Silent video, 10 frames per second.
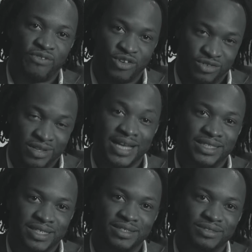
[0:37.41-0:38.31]
first
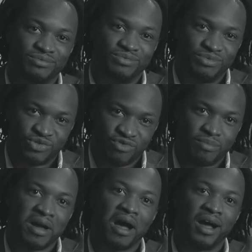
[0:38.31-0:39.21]
lesson was from
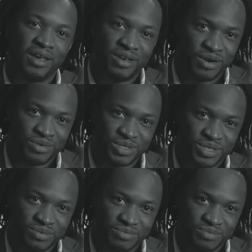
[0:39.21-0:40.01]
my hockey coach,